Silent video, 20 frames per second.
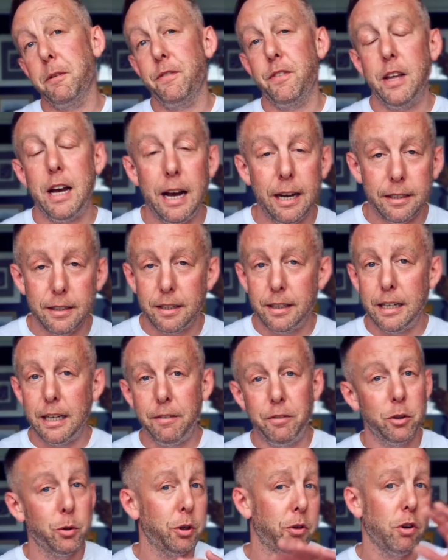that,
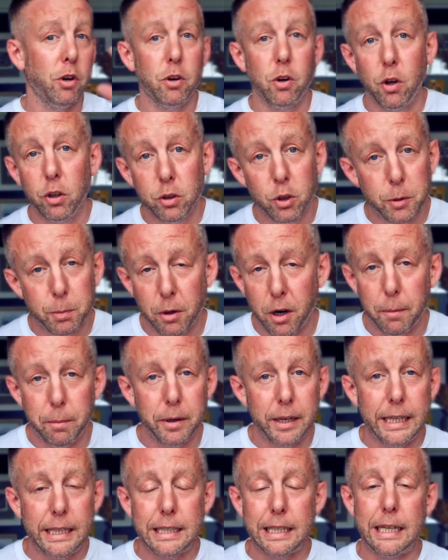even though you're on all those
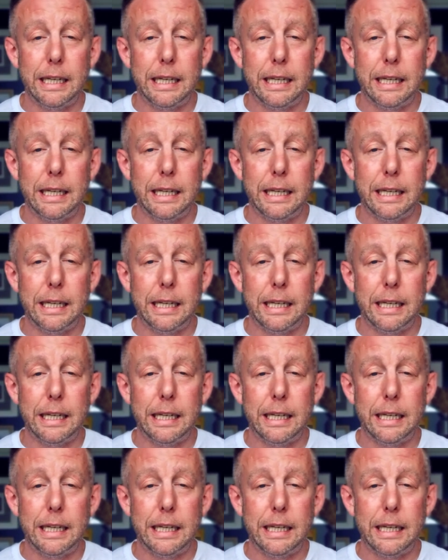properties,